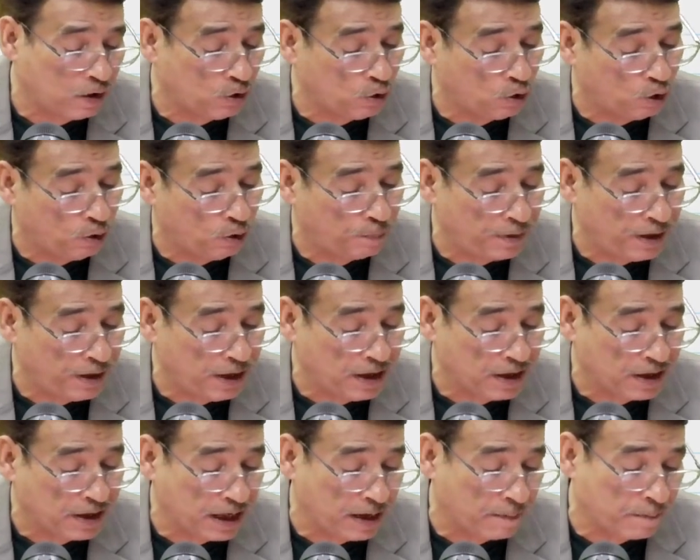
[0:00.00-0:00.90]
opening
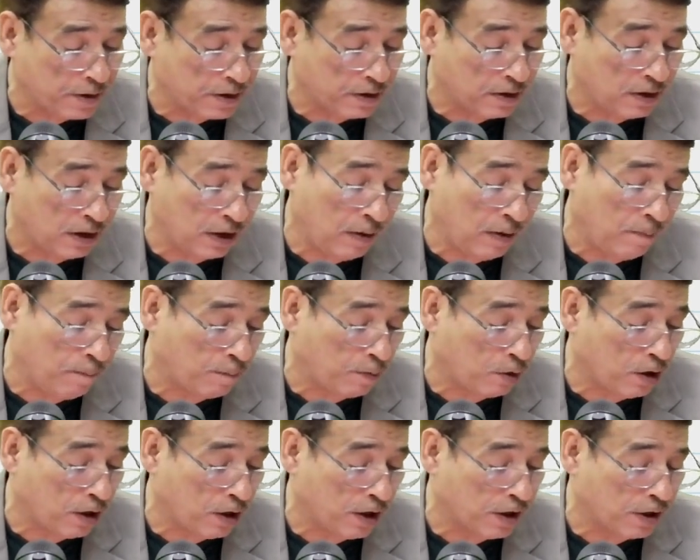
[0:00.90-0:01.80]
capital
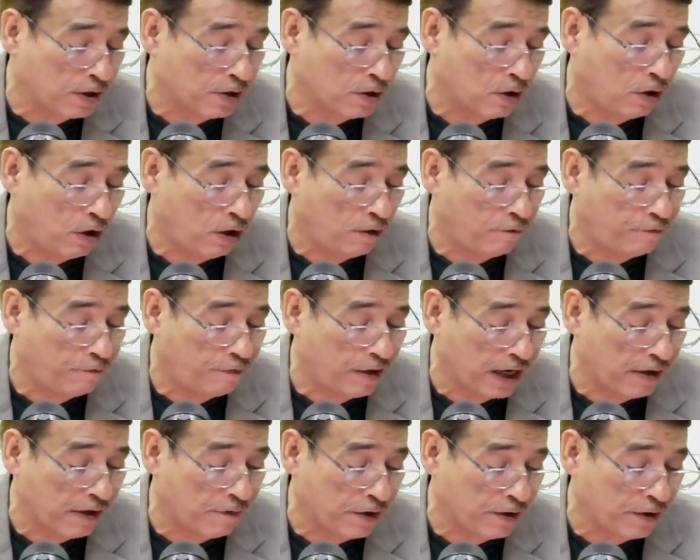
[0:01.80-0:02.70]
employed of
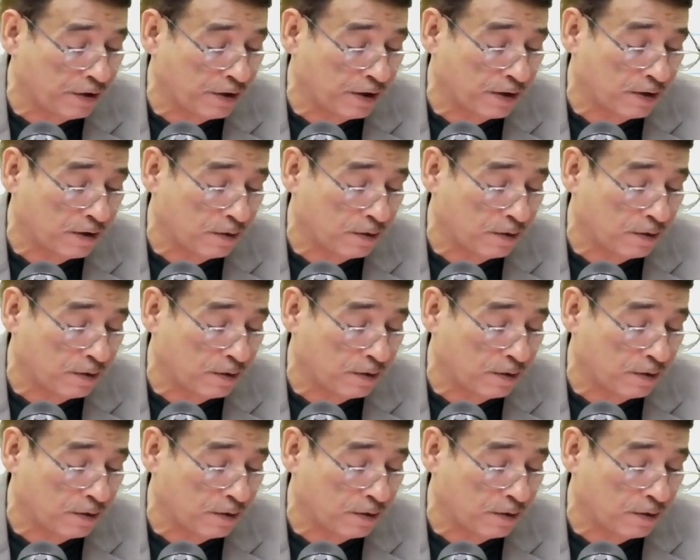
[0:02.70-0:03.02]
500.